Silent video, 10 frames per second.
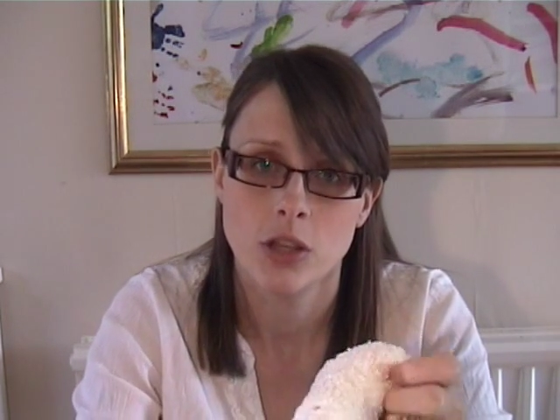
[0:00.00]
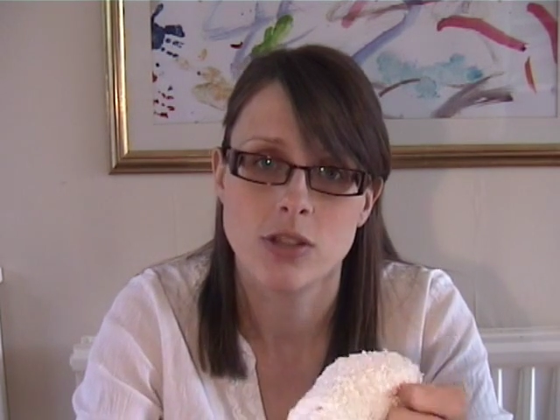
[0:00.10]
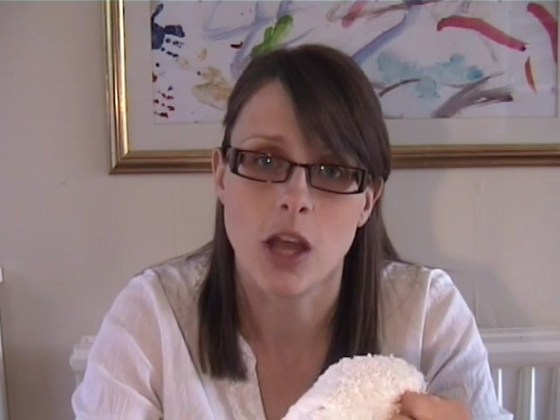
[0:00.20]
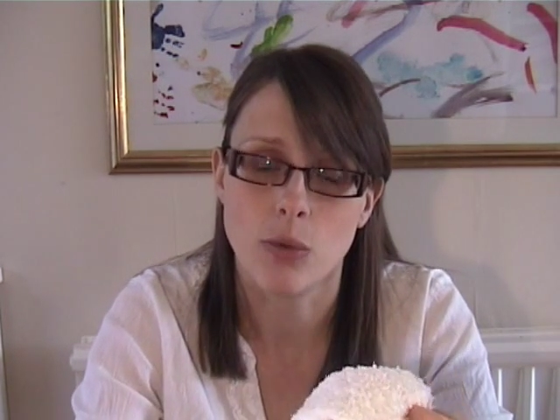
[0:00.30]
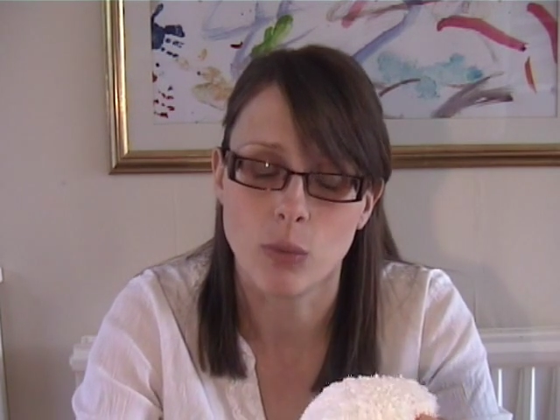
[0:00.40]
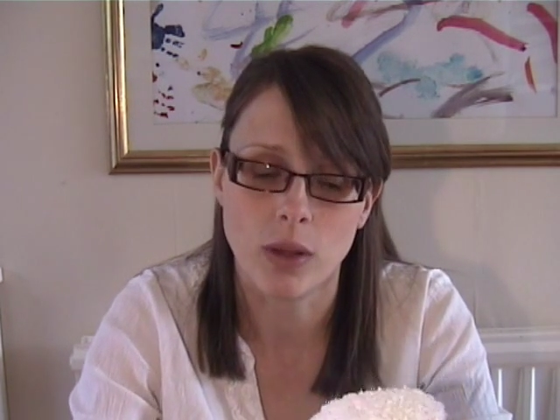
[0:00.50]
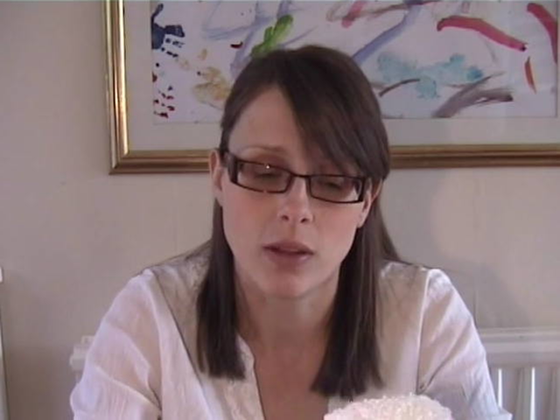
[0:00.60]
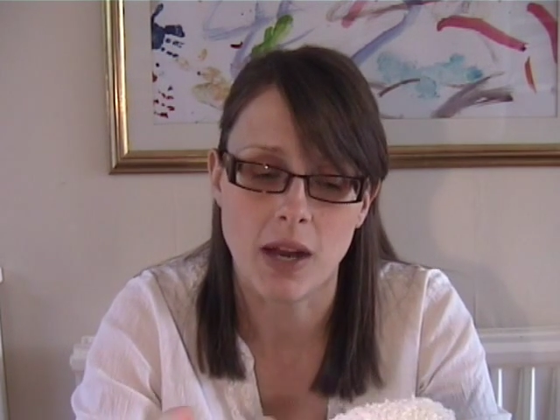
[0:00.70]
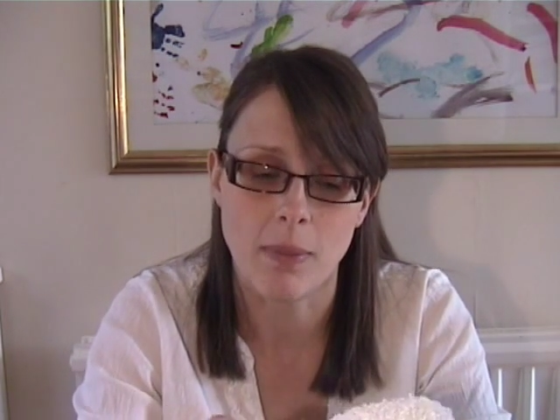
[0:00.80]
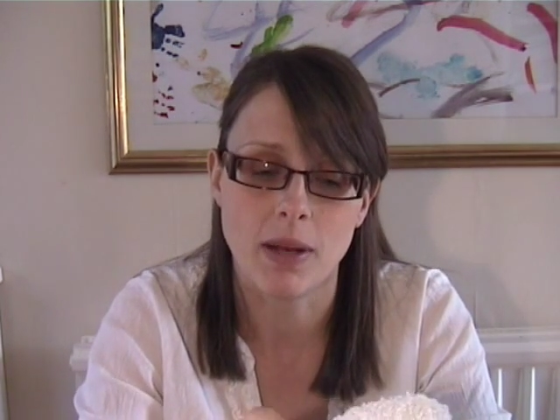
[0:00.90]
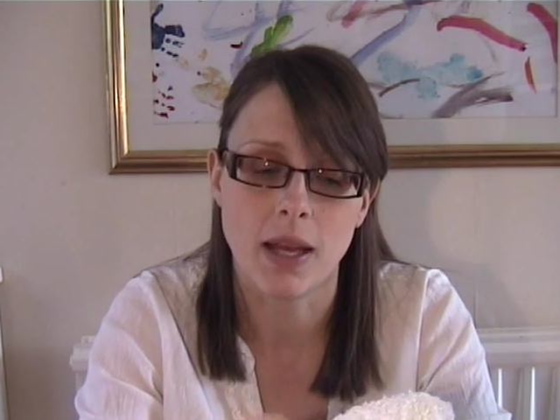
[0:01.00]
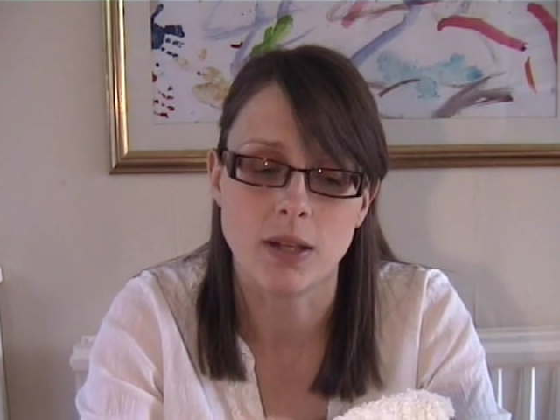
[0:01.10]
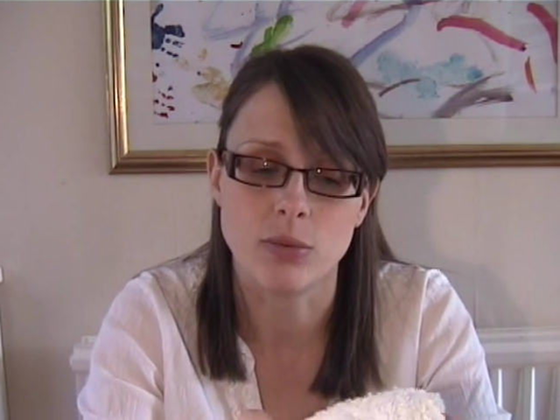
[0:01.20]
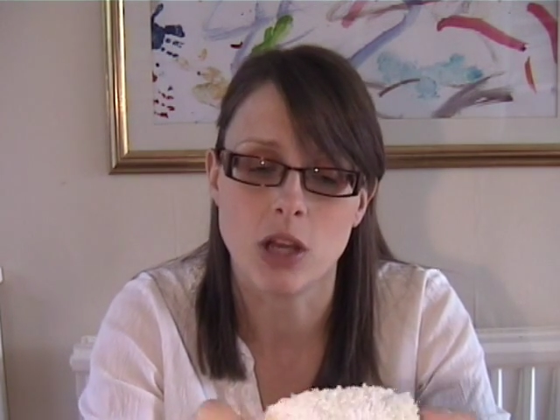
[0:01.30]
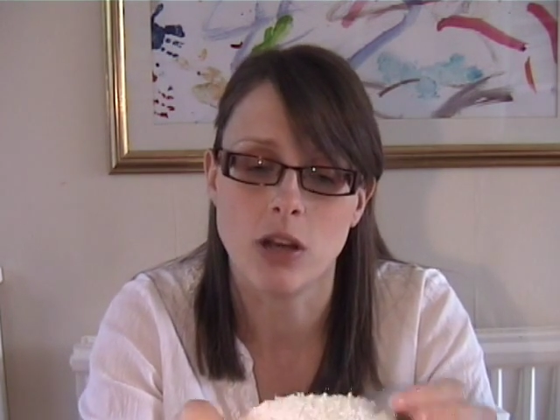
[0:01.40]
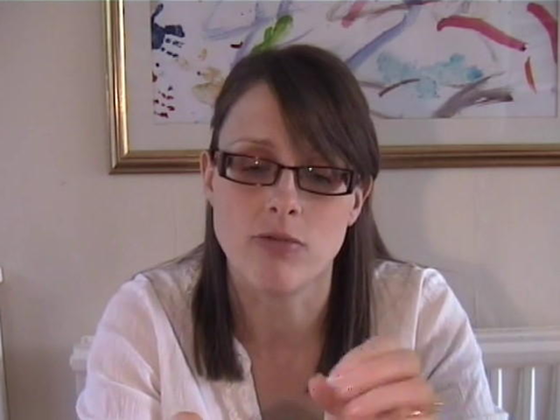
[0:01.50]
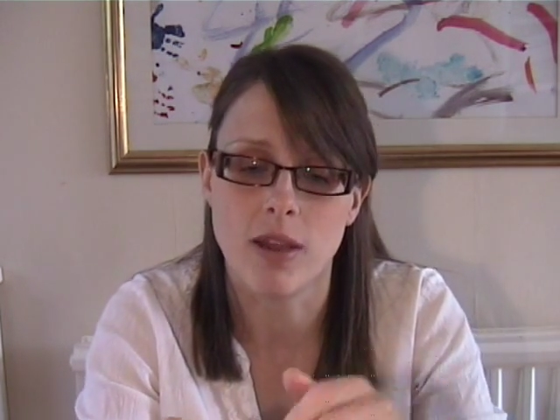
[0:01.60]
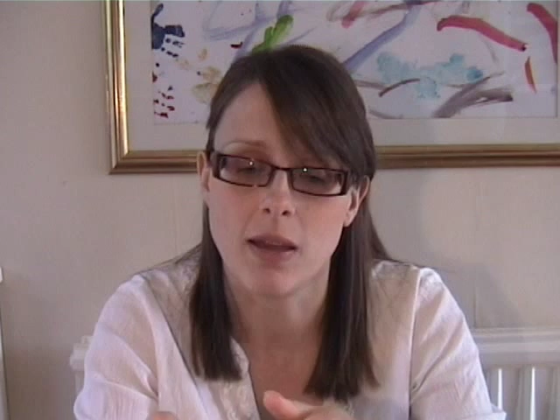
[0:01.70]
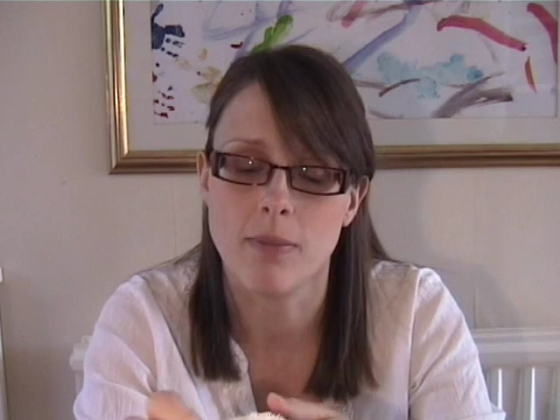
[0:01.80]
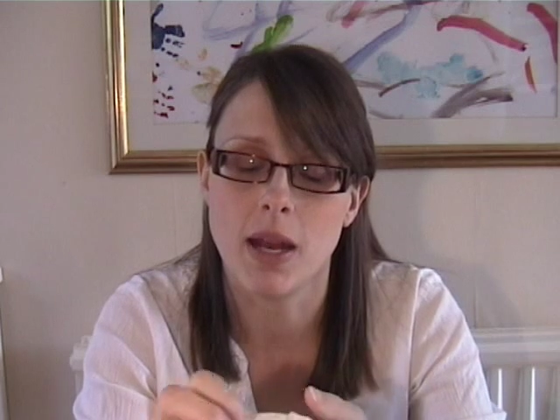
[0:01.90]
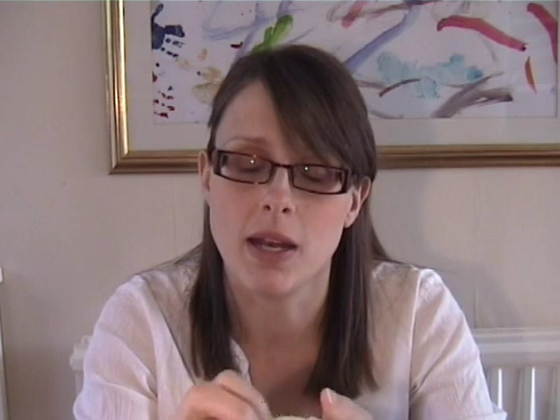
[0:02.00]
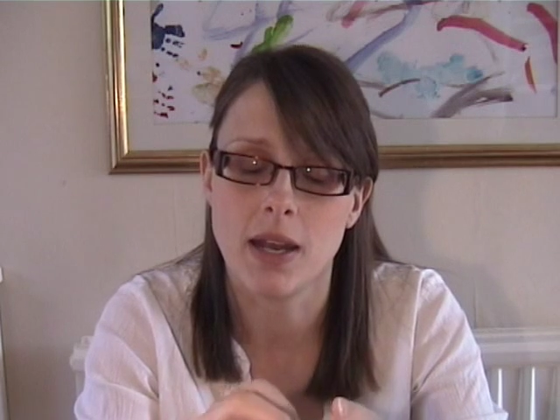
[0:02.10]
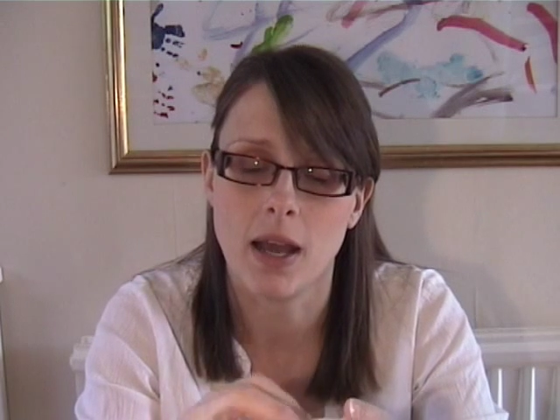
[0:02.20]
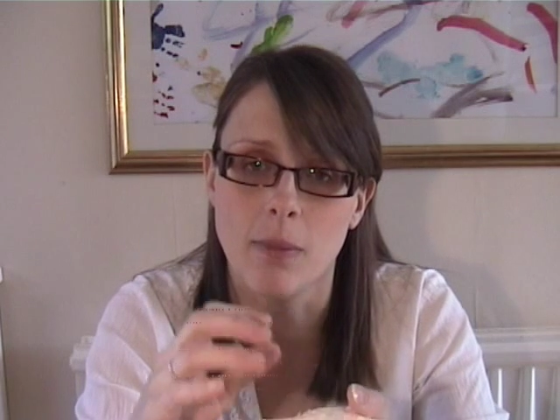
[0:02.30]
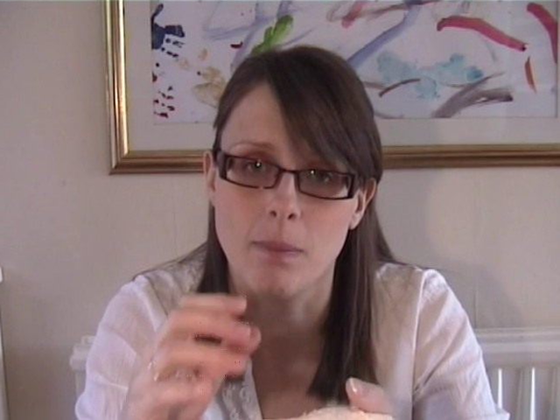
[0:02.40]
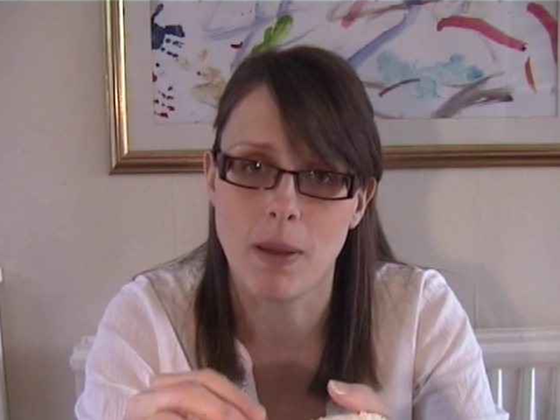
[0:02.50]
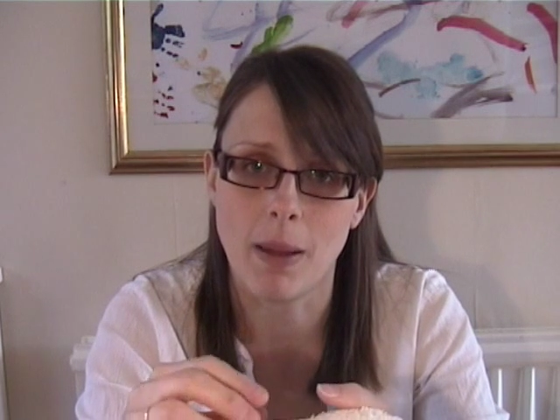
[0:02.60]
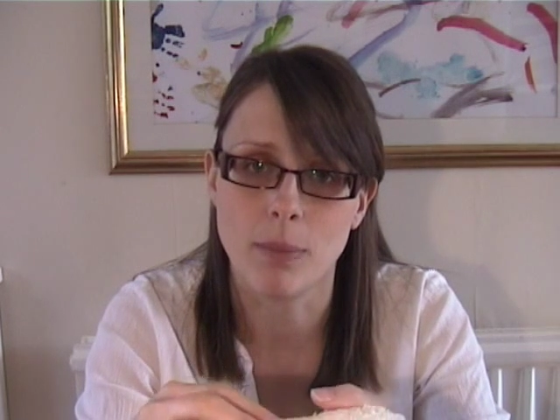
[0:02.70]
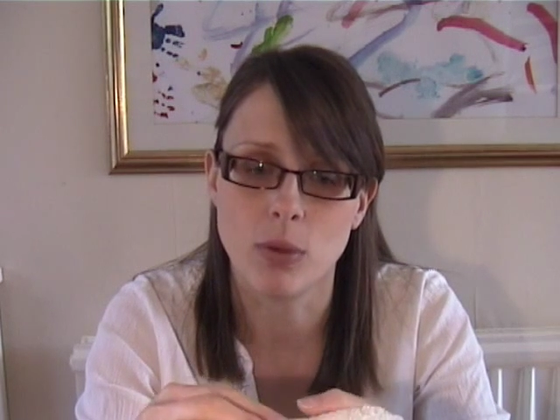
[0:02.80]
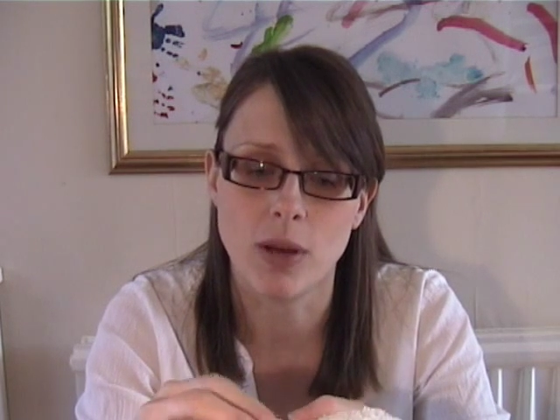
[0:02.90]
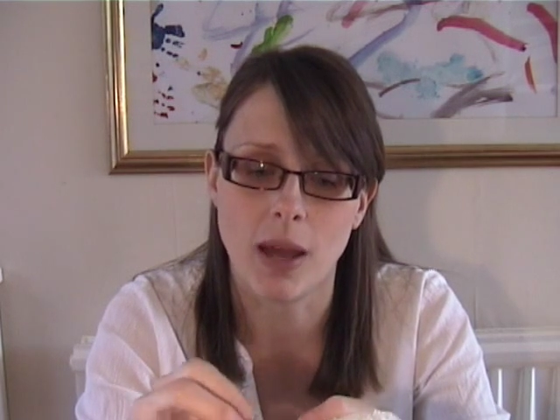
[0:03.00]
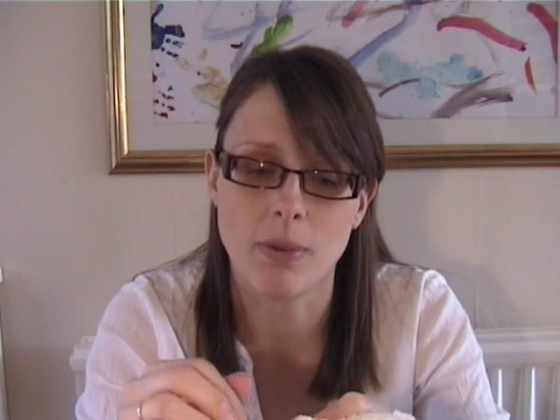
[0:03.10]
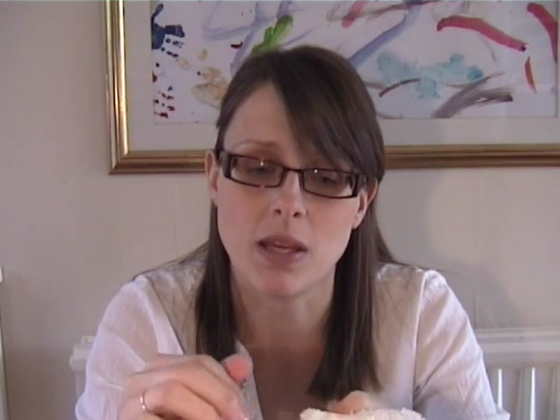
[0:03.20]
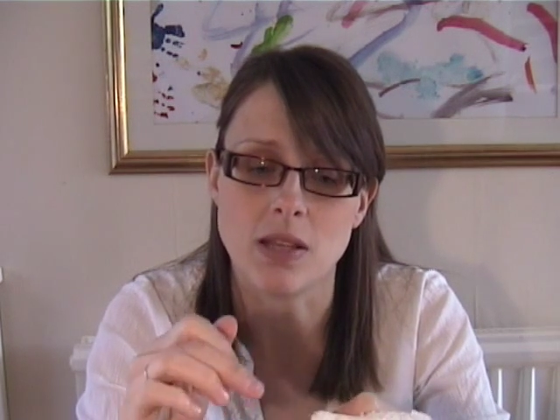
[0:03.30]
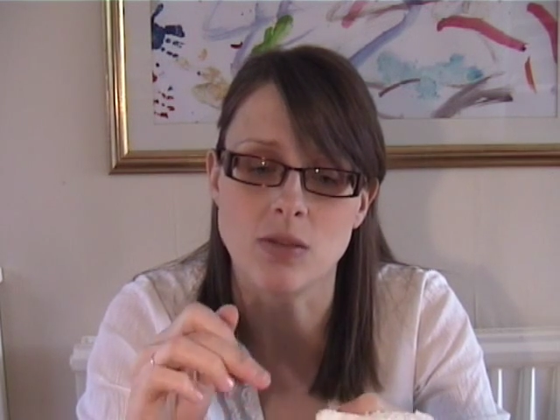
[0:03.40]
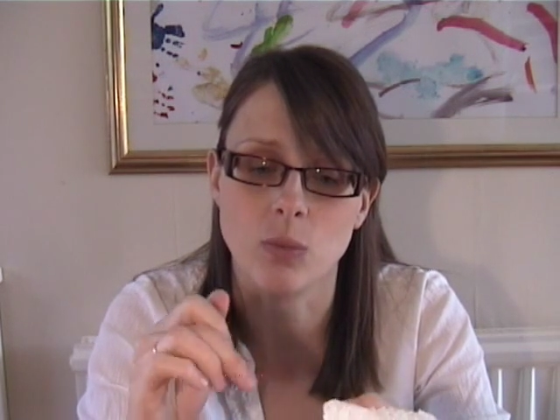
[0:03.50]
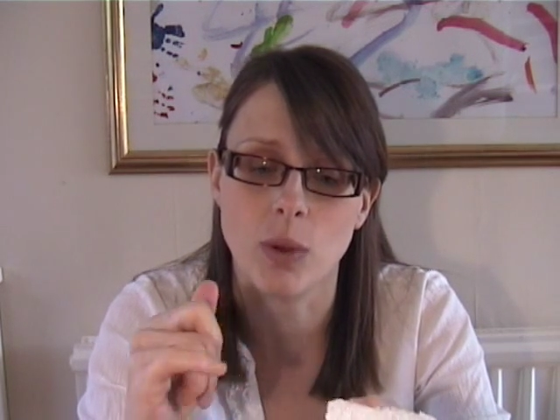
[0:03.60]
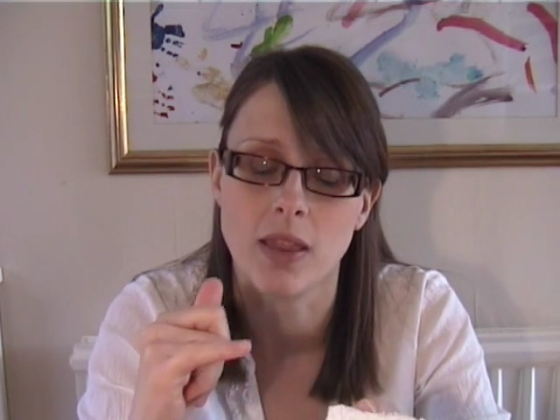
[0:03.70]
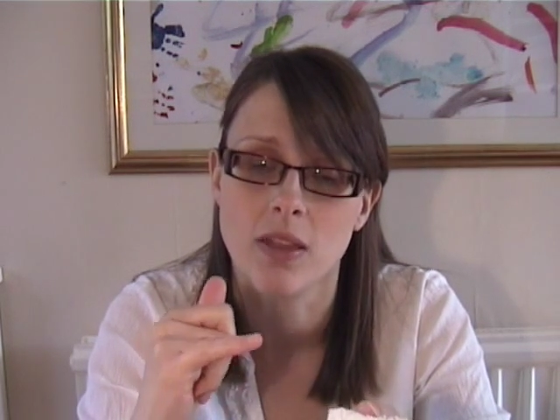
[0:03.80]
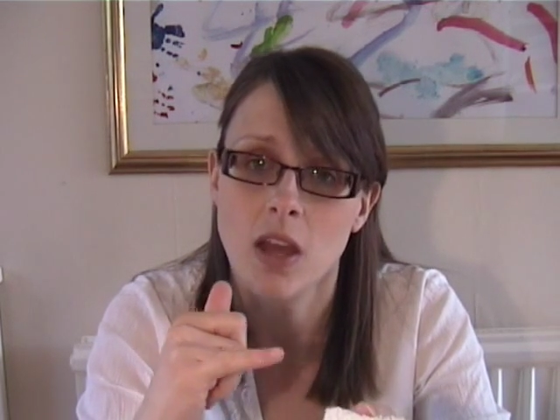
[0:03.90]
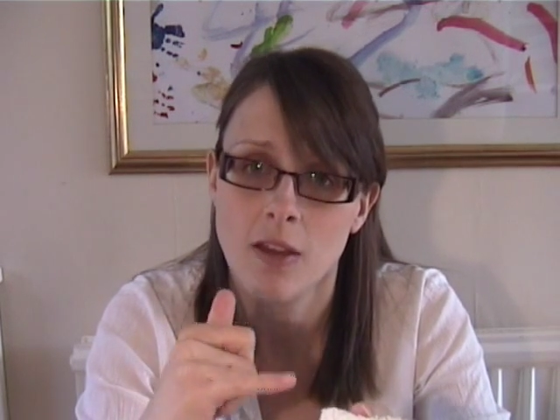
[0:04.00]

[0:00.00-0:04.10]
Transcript: So the nappy lady would only recommend now bamboo nappies with